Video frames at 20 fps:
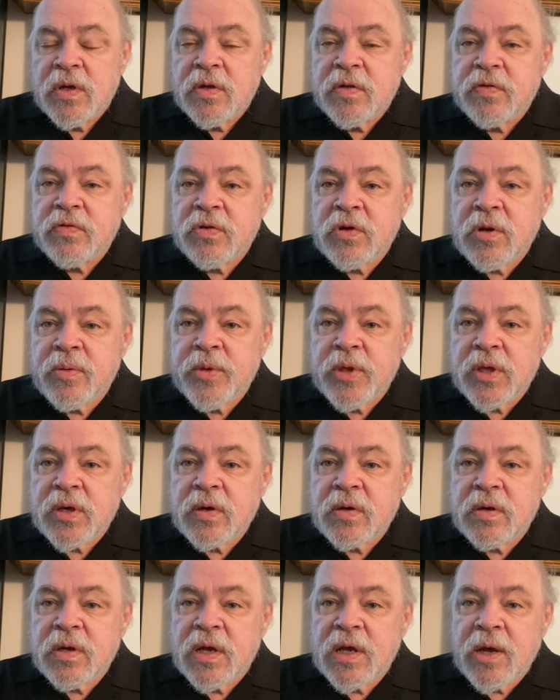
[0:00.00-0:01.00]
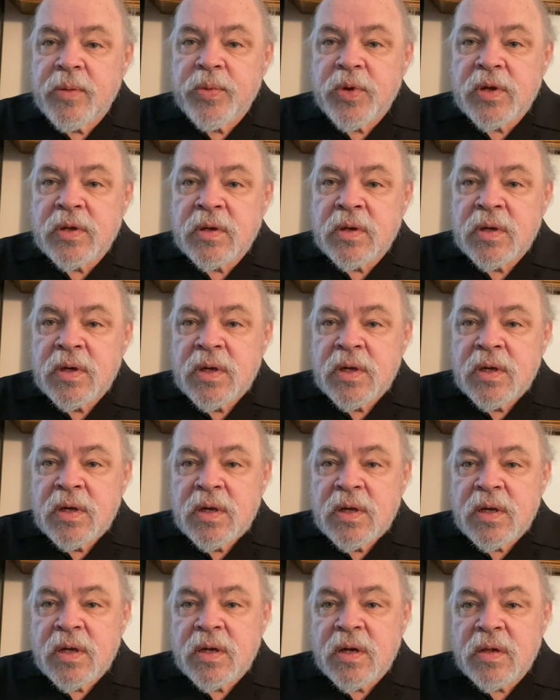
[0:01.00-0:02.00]
trauma that could happen
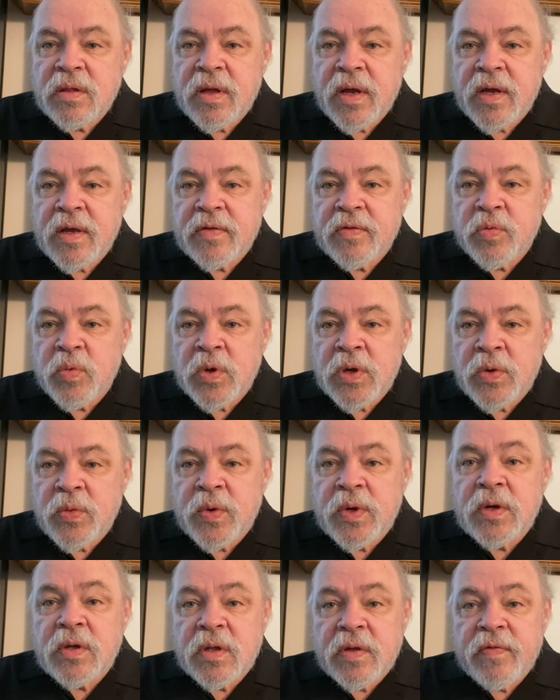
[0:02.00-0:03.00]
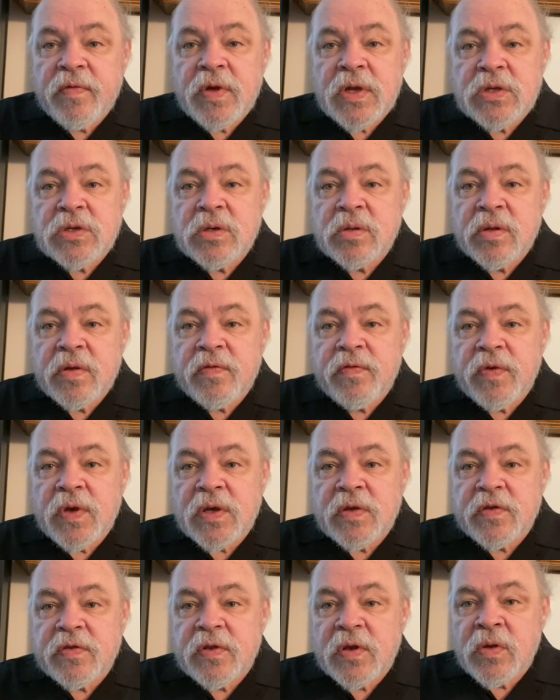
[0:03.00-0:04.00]
in our lives, we will eventually
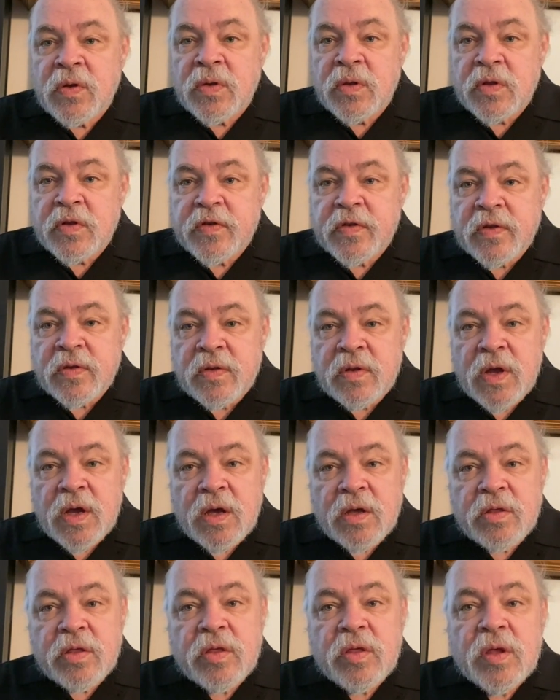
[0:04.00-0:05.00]
face illness and death.